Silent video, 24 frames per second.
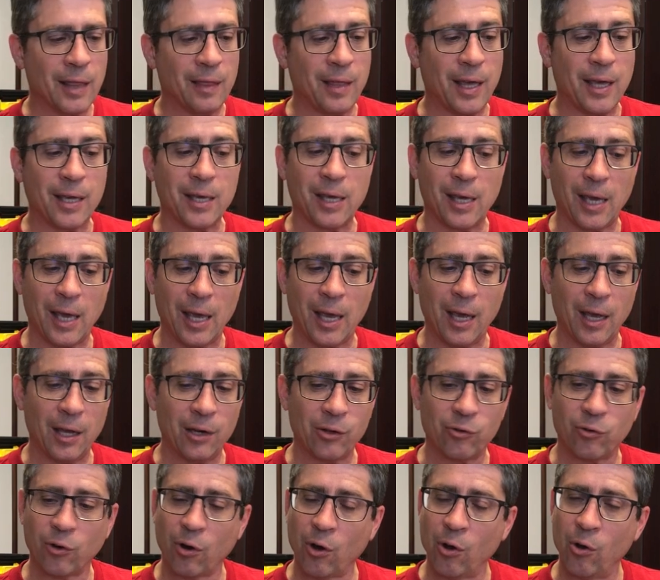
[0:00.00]
They
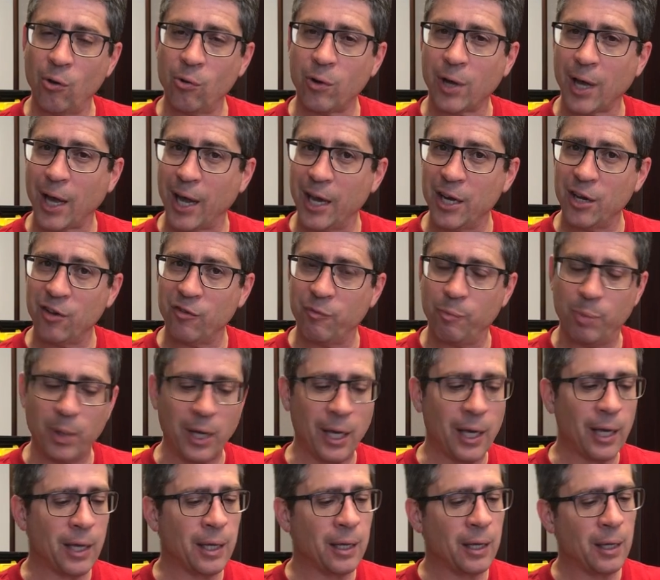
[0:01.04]
can grow kind of
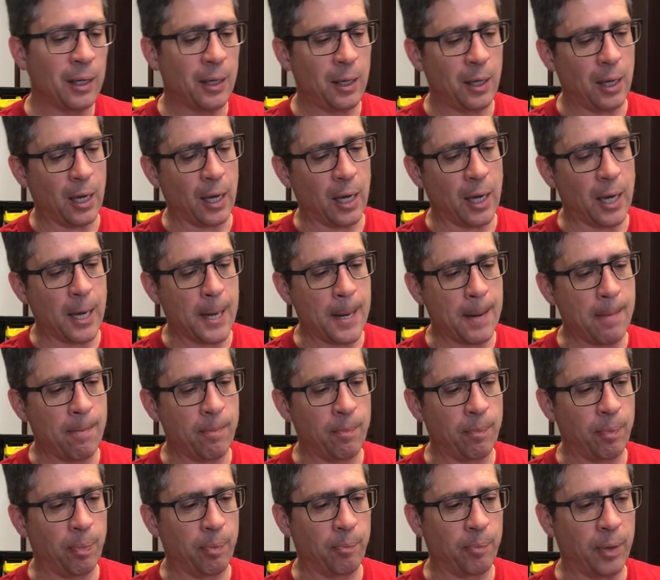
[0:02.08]
big,
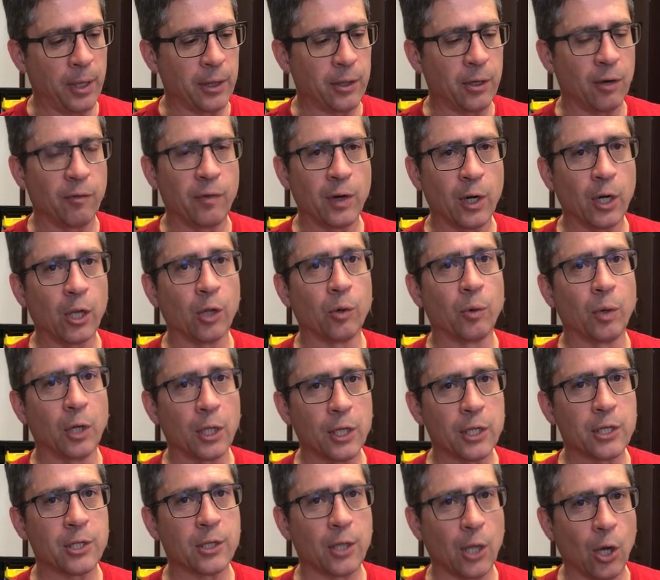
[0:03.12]
um, but they're really,
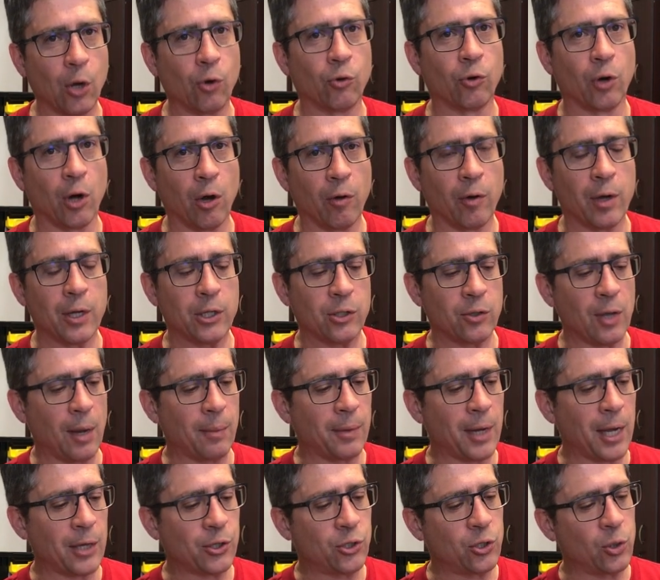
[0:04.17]
really slow growing. So
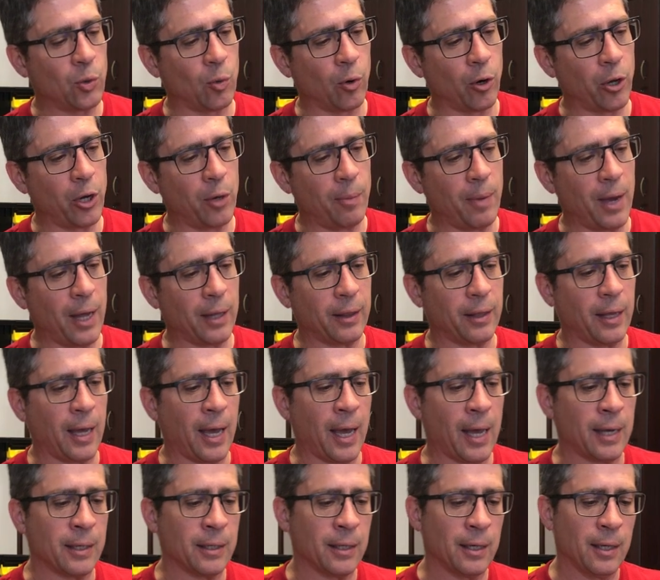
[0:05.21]
I'm not too worried about
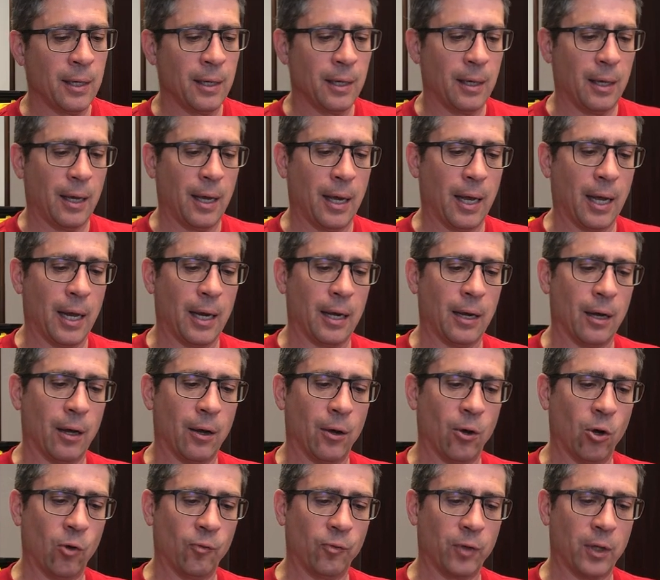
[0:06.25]
that, and
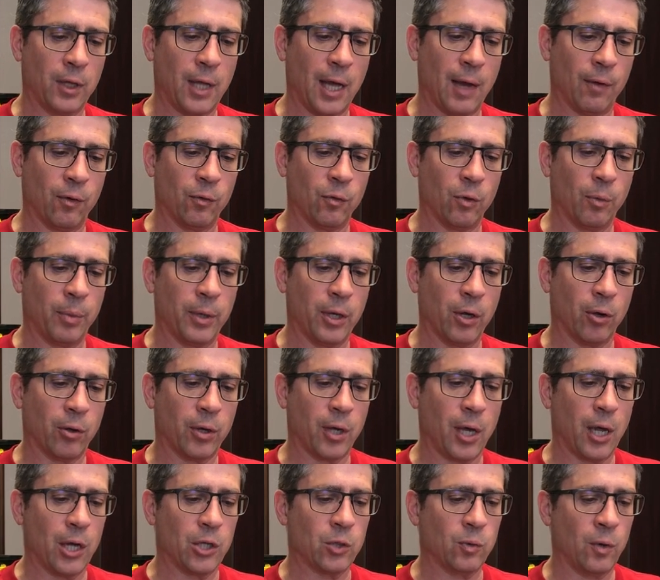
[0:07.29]
uh, hopefully that one will be
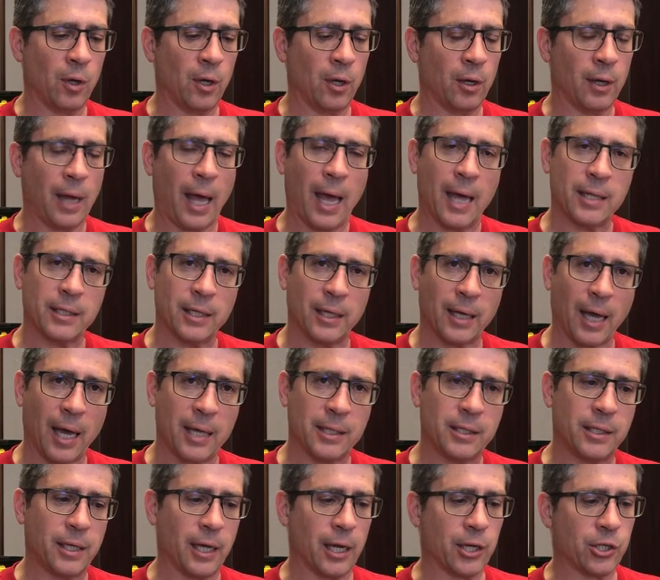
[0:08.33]
okay as well. It adds a
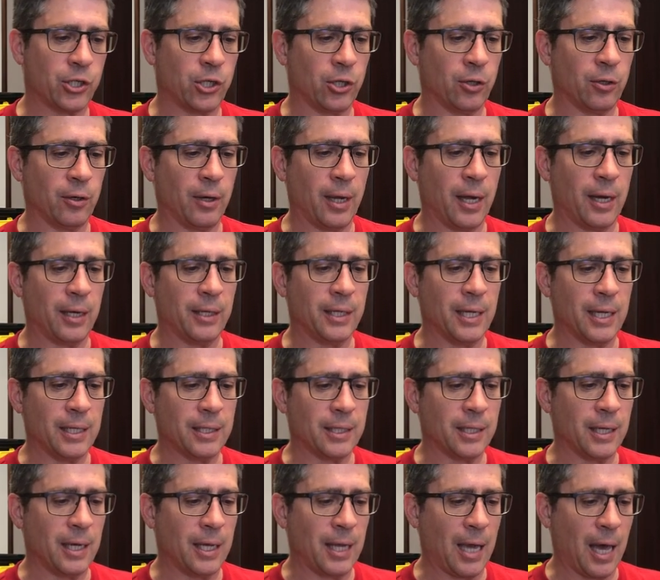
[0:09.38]
nice texture and
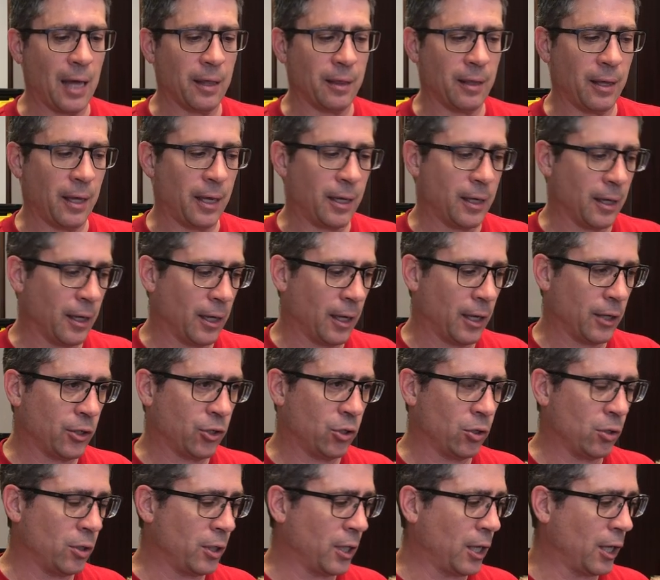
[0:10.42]
density, I think, uh,
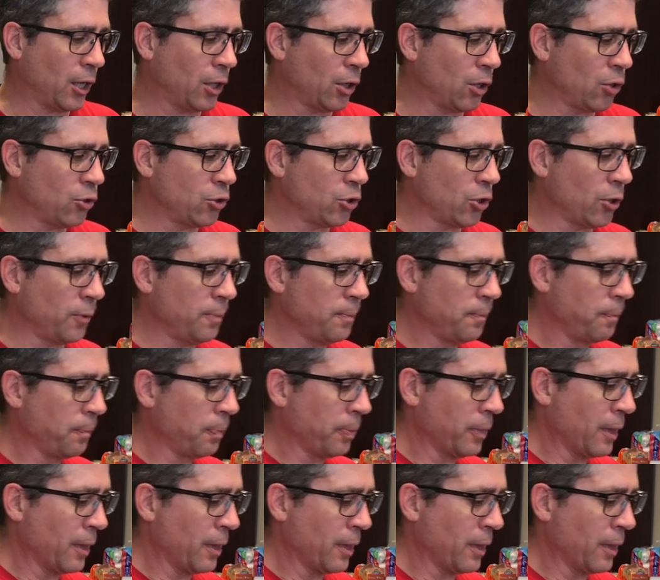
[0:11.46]
to the enclosure.